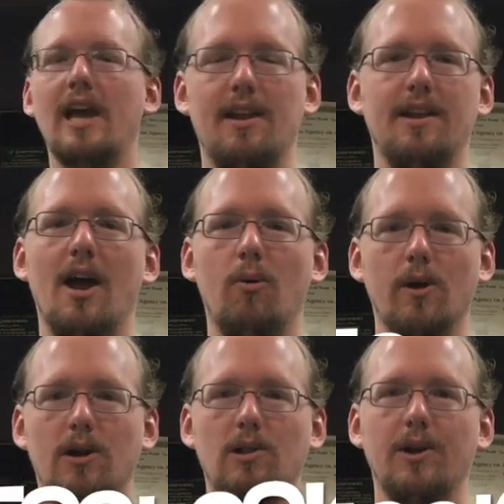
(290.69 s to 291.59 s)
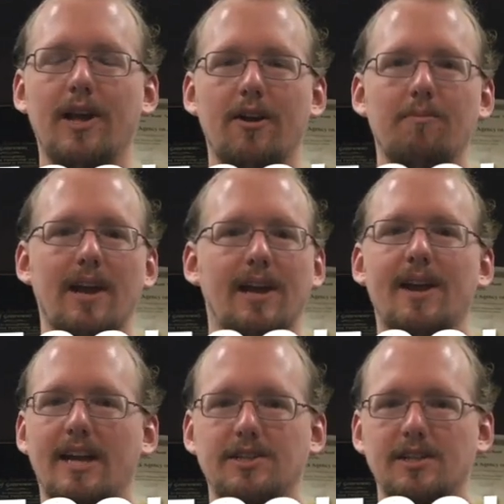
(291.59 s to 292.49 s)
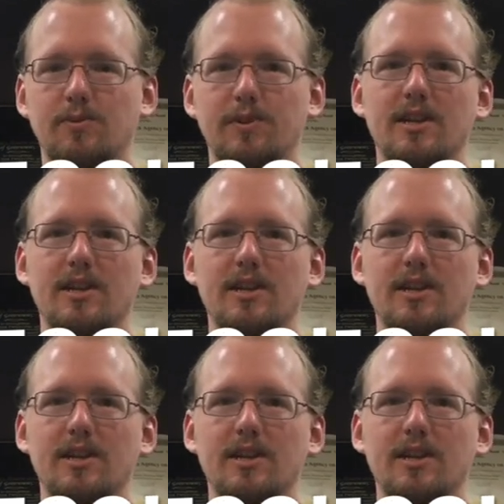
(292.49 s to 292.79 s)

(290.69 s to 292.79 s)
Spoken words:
how to network, learning how to make connections with